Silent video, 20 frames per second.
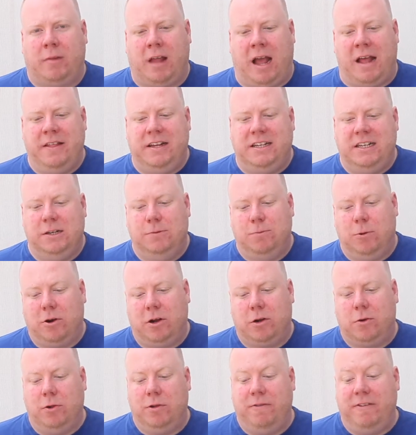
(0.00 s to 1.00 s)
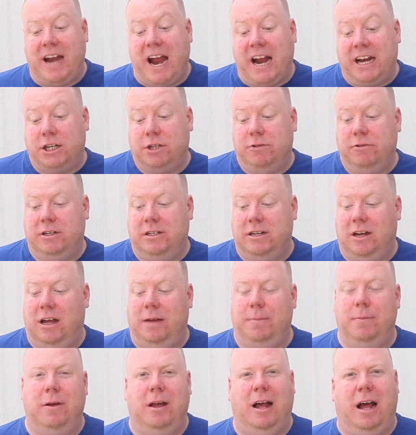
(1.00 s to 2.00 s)
And this is what I call the reactionary
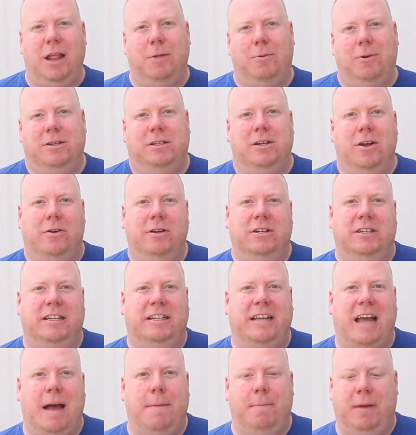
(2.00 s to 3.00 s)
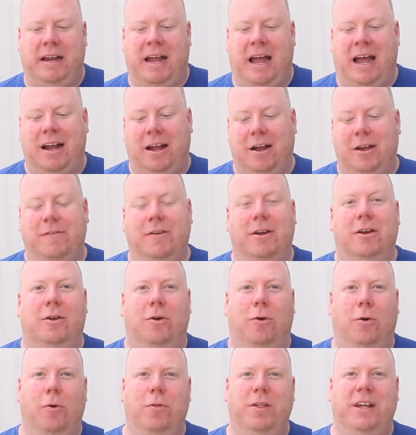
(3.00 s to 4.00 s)
time, otherwise known as the gambling hangover
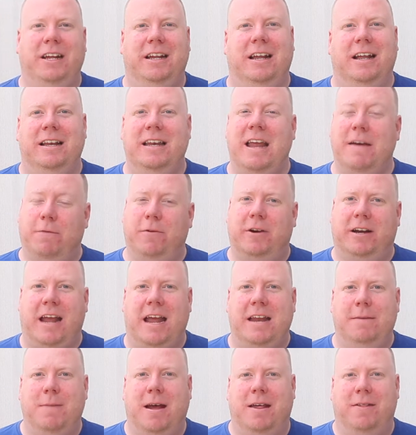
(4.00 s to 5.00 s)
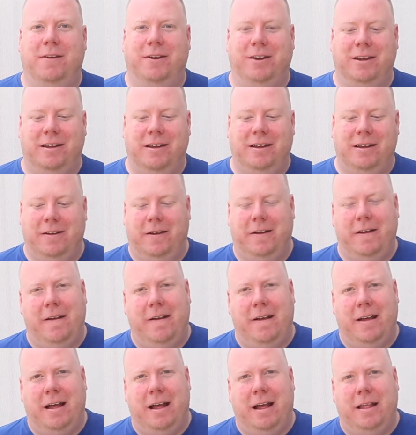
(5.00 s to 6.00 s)
or the never again method.
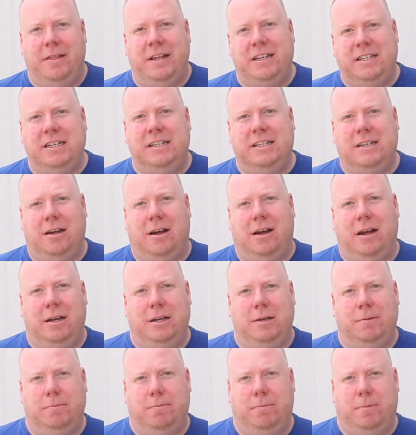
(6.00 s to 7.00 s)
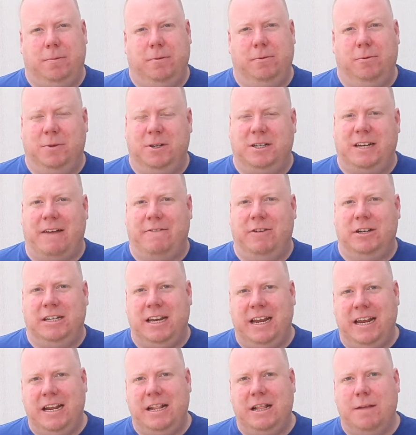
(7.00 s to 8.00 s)
This is, I can almost
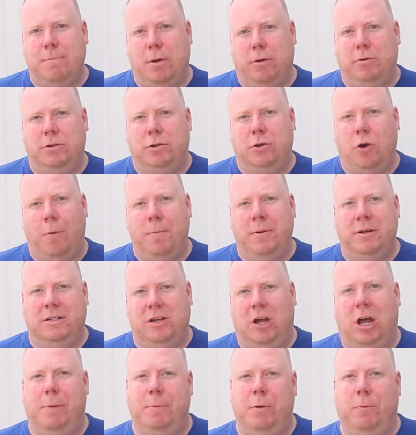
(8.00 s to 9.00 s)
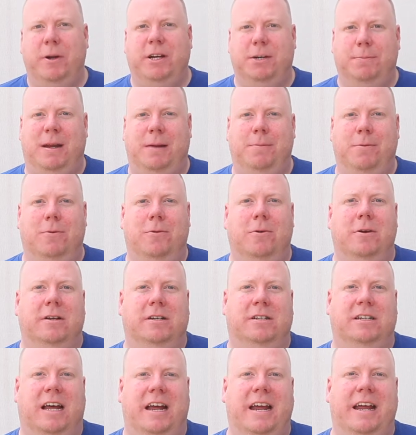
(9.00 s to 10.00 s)
guarantee, the most common time at which people
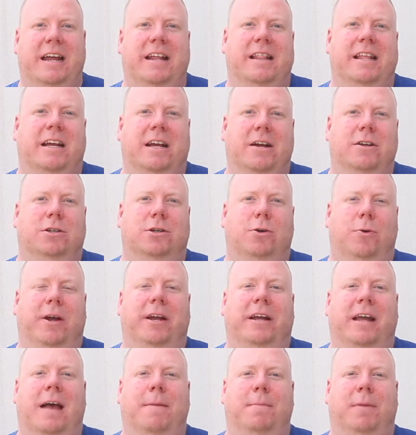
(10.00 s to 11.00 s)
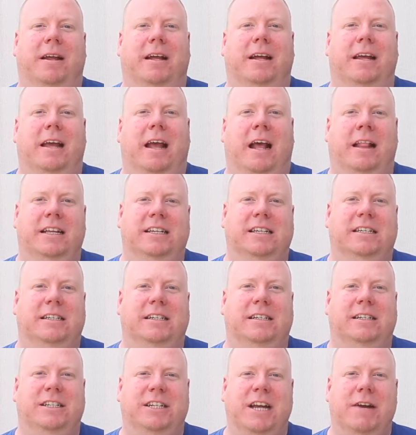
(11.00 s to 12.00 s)
say they're going to quit gambling, and this is
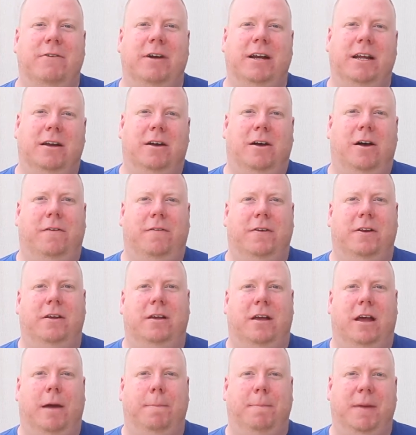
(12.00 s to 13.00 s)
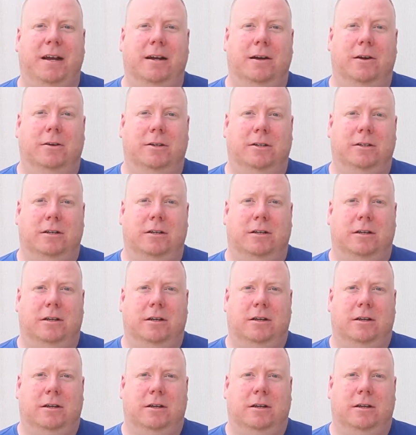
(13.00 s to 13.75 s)
generally after a big loss.